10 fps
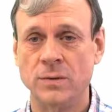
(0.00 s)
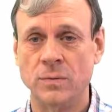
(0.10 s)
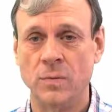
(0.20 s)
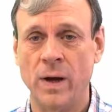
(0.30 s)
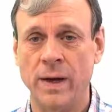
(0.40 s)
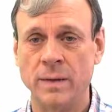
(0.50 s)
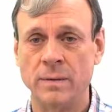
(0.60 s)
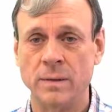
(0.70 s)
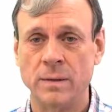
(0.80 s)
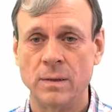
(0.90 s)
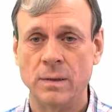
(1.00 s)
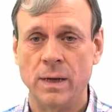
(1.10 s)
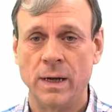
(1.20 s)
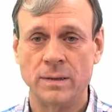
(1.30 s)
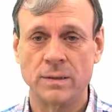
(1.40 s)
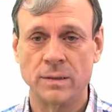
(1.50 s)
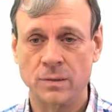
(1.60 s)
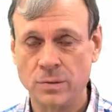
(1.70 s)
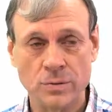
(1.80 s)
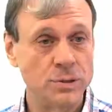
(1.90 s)
way. And the
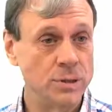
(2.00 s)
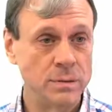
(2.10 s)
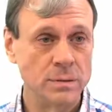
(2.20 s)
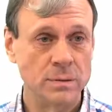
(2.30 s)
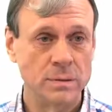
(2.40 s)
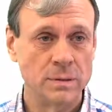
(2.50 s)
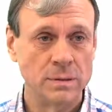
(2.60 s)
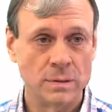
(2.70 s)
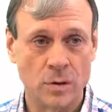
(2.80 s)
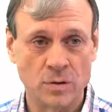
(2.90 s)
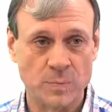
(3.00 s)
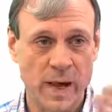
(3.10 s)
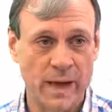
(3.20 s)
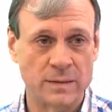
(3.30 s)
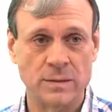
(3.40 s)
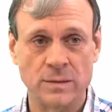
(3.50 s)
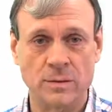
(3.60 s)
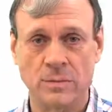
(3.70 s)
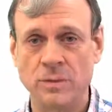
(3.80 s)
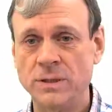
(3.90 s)
conclusion goes back to
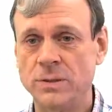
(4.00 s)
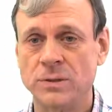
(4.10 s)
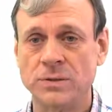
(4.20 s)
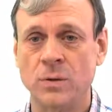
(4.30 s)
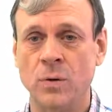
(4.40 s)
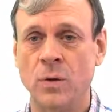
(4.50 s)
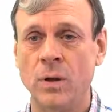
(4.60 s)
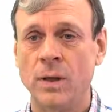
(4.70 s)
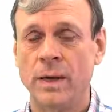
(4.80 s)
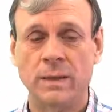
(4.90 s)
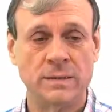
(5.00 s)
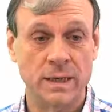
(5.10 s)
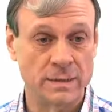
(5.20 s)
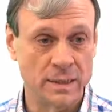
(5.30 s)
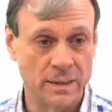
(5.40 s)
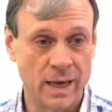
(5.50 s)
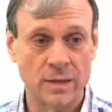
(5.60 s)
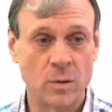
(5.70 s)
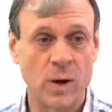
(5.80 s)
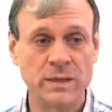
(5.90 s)
your research goal and says that that
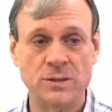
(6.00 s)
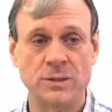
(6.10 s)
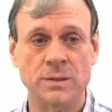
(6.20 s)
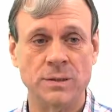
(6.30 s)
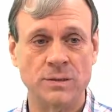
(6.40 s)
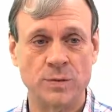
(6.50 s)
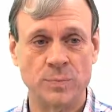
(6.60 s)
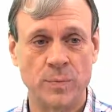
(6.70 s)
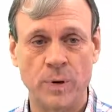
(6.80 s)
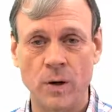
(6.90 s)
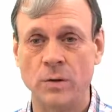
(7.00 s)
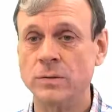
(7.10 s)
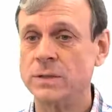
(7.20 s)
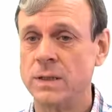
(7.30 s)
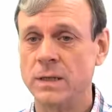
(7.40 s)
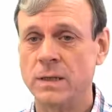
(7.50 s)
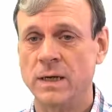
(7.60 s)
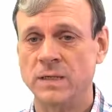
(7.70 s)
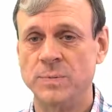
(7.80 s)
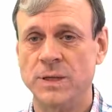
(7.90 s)
question that you proposed
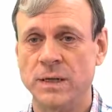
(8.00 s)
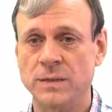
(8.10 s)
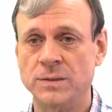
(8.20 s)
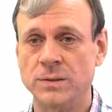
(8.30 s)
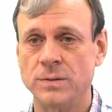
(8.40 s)
has been answered.